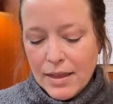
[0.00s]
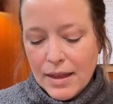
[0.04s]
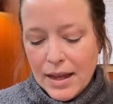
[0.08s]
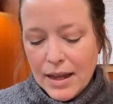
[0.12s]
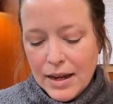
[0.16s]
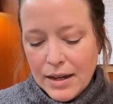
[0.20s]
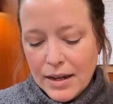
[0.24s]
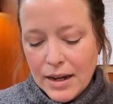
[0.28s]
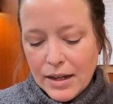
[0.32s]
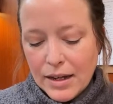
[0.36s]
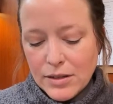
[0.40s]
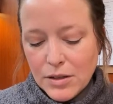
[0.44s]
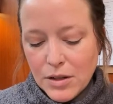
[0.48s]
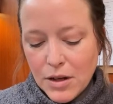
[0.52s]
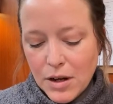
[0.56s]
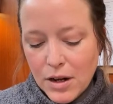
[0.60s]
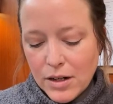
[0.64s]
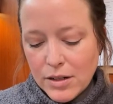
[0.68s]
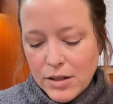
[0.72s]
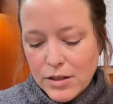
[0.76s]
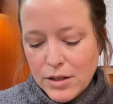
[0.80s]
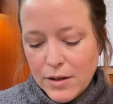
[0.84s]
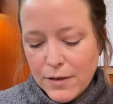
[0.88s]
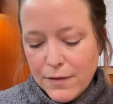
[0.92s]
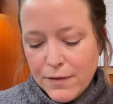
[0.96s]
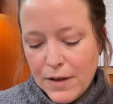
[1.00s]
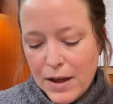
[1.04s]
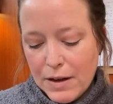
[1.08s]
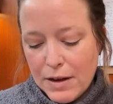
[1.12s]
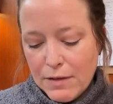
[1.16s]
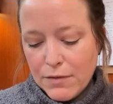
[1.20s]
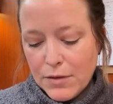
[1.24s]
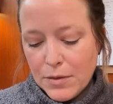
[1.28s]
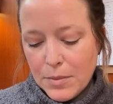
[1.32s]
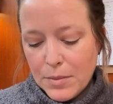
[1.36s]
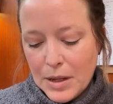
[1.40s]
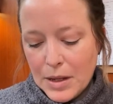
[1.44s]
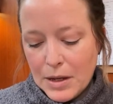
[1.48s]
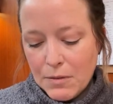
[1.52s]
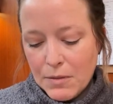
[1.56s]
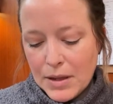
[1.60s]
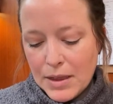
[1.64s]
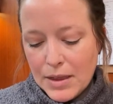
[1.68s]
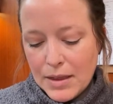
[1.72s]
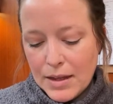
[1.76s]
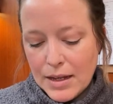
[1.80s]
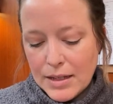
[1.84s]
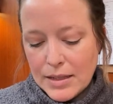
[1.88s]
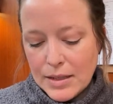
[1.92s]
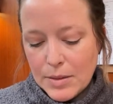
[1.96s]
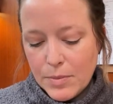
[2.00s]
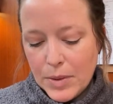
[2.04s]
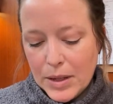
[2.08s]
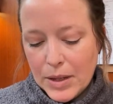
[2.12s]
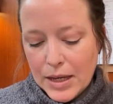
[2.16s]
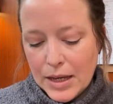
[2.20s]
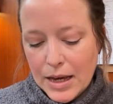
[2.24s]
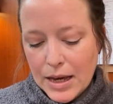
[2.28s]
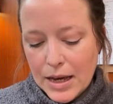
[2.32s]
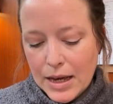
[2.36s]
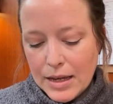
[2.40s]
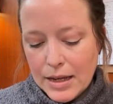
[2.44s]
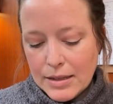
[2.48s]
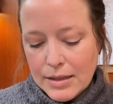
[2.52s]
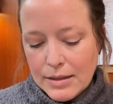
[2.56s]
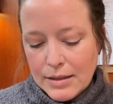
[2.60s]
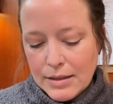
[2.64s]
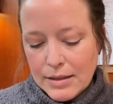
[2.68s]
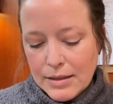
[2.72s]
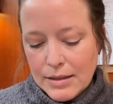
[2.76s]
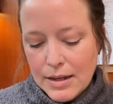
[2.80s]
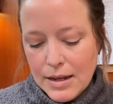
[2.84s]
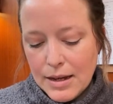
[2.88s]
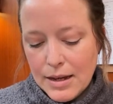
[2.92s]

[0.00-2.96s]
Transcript: the index cards are fun for me with this, because